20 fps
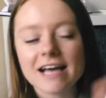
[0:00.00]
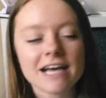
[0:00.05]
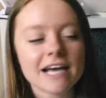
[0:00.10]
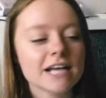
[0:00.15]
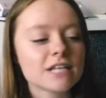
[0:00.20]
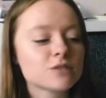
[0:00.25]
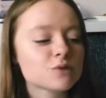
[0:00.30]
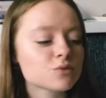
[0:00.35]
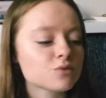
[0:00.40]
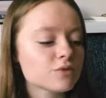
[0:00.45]

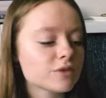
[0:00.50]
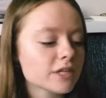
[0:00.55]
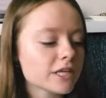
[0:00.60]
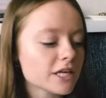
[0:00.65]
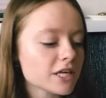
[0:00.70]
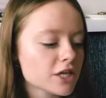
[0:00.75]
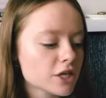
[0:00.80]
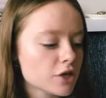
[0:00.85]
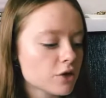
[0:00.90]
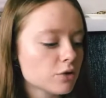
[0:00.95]
It's really
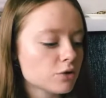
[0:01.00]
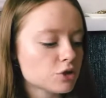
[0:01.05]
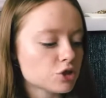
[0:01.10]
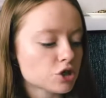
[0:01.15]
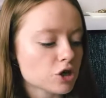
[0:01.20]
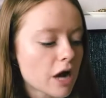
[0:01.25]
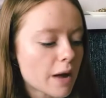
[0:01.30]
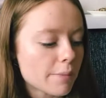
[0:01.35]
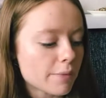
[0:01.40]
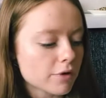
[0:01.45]
cute,
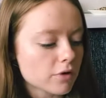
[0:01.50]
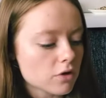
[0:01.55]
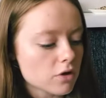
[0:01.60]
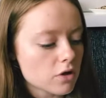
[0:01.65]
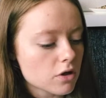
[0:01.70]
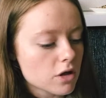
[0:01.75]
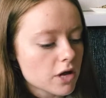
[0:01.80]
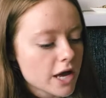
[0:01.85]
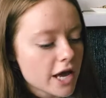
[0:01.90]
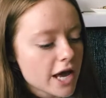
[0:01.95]

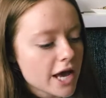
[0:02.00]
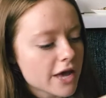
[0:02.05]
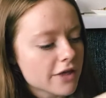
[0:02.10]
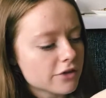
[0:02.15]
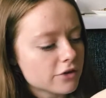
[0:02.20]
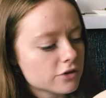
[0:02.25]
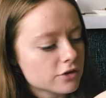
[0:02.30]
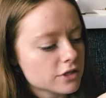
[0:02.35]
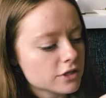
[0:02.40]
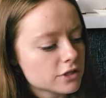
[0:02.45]
tropical, and
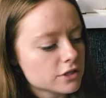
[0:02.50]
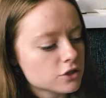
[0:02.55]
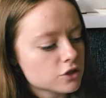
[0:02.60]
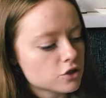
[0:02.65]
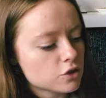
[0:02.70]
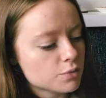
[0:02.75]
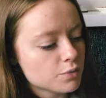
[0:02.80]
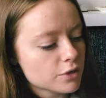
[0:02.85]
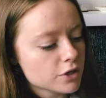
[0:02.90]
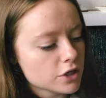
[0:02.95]
they're these
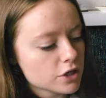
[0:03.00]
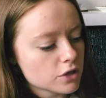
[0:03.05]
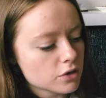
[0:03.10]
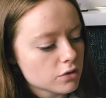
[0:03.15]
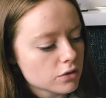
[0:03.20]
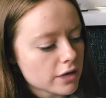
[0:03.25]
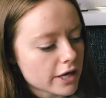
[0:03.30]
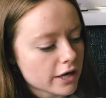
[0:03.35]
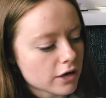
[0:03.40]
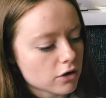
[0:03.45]
super
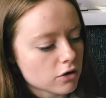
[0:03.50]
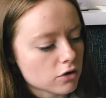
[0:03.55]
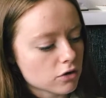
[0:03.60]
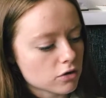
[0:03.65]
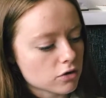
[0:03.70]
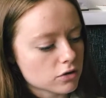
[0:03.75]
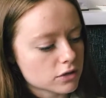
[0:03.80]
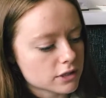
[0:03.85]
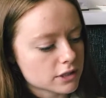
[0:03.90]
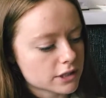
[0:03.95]
cute like
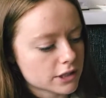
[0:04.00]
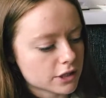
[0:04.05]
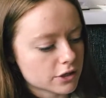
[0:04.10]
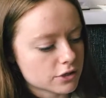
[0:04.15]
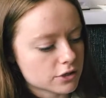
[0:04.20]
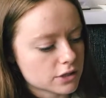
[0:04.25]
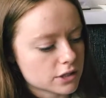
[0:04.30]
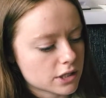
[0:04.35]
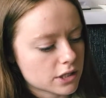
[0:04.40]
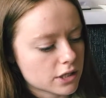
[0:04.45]
girl
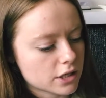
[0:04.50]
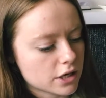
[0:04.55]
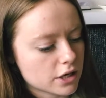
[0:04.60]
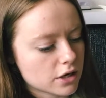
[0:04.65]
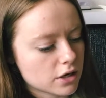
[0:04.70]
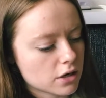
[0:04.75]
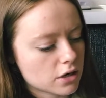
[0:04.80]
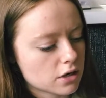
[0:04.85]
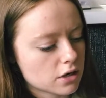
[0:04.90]
stickers in there.